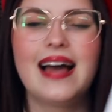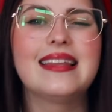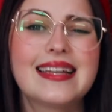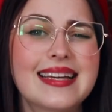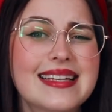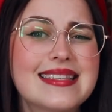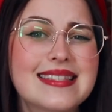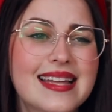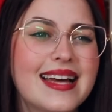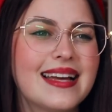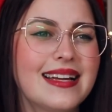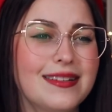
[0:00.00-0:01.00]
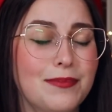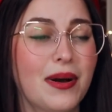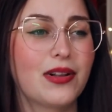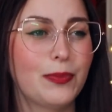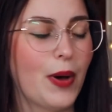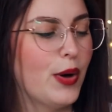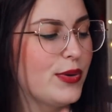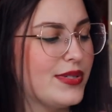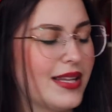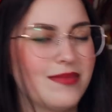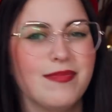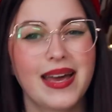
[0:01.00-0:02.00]
I think it's the muggle pose
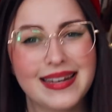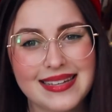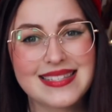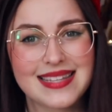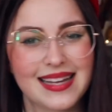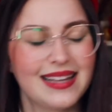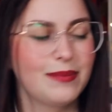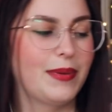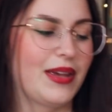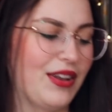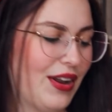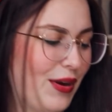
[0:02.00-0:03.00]
that made it still, but you